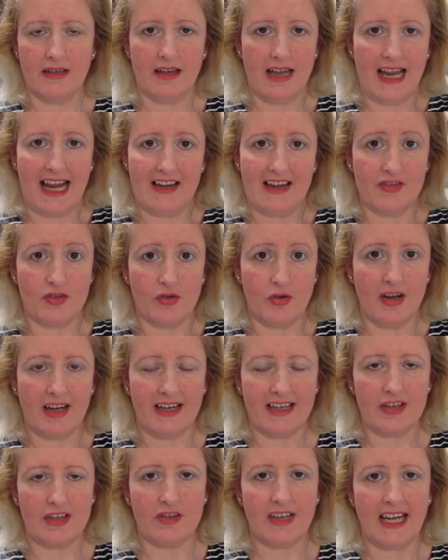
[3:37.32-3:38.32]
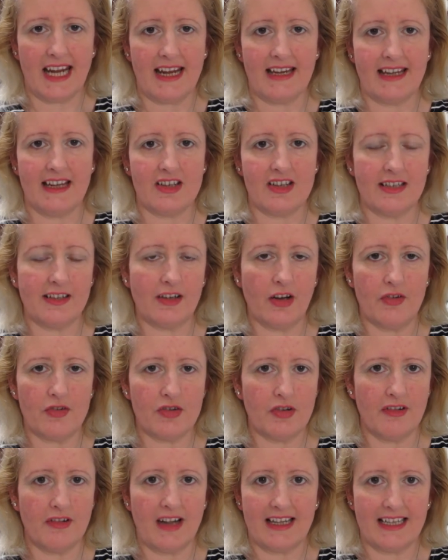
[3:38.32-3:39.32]
and or you can actually go
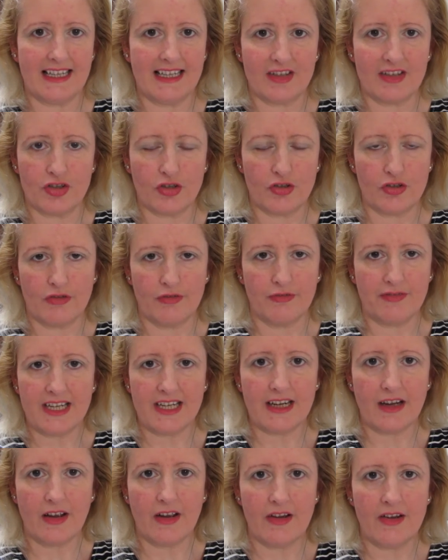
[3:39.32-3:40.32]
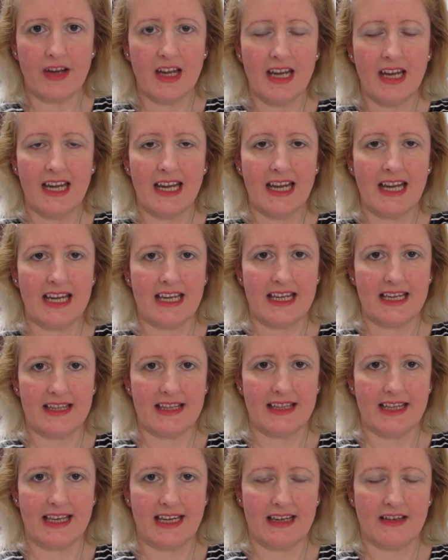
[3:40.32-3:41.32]
directly to your video
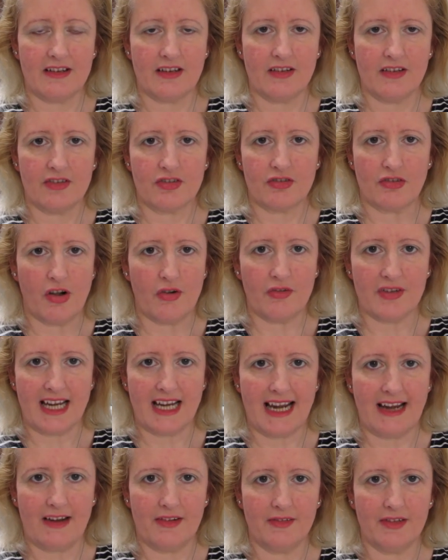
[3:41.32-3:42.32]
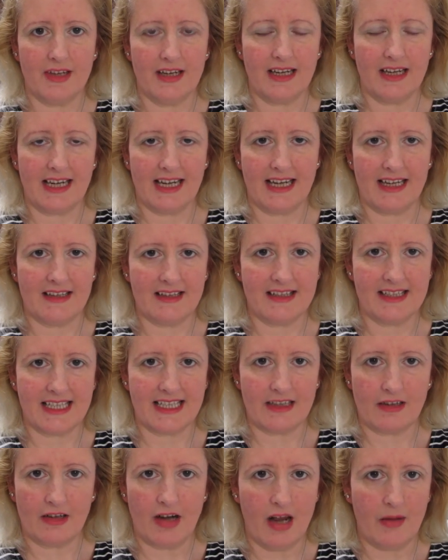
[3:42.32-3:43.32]
and then scroll down and see
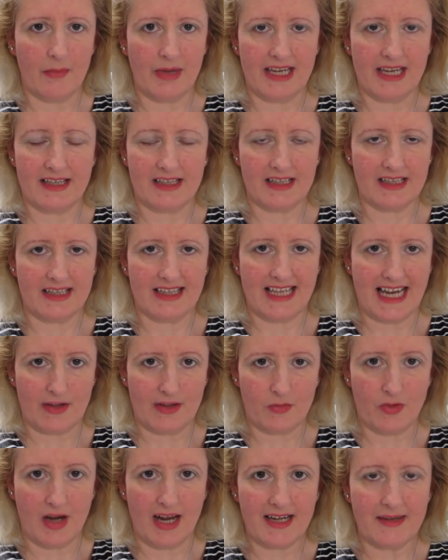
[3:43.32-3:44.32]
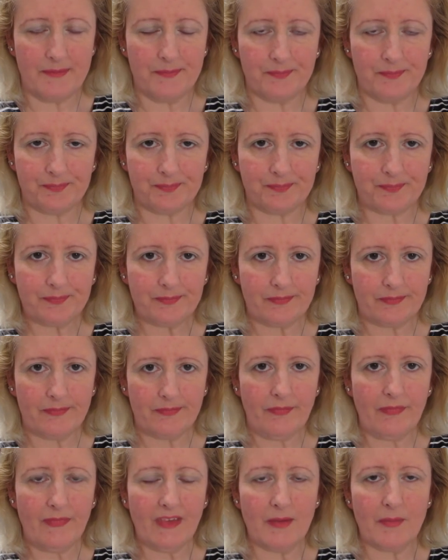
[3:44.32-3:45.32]
the comments that way.
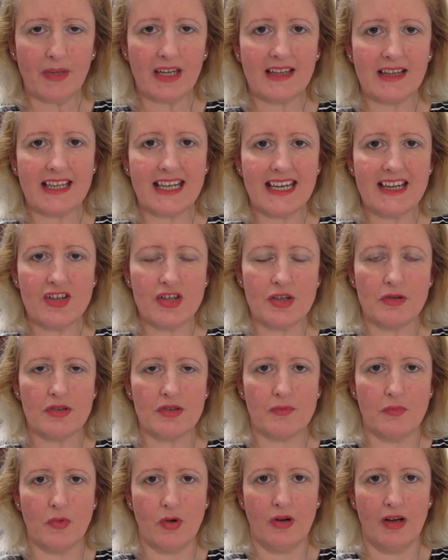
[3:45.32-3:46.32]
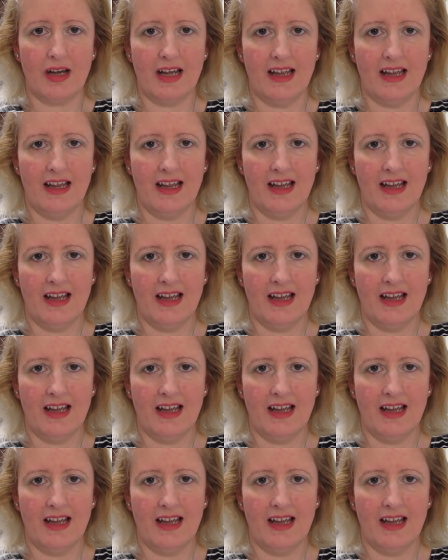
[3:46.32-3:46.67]
But the issue is more